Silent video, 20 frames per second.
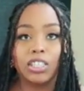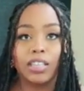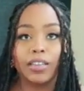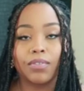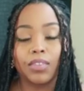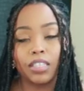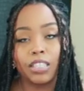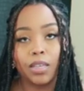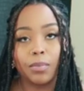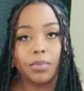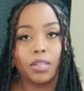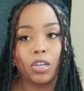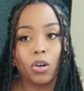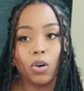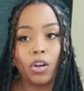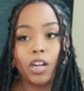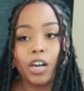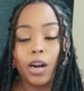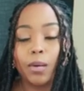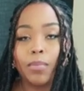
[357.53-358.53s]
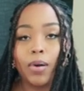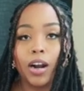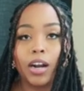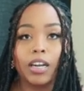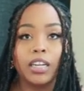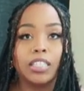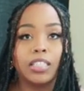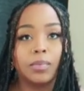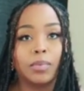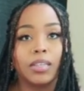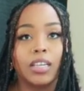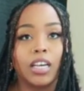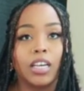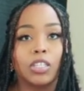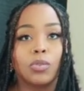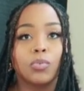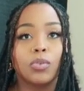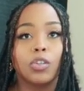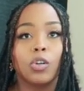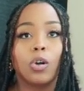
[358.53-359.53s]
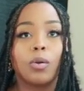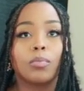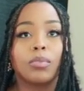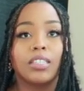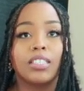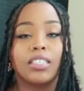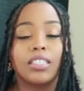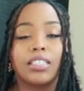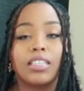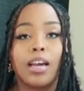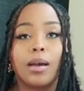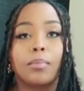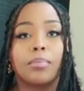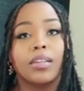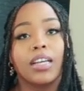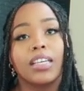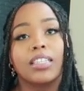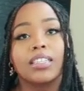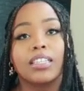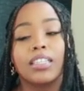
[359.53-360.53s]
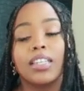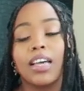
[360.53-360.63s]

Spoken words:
If it's something on our part, it's because we normally did not place the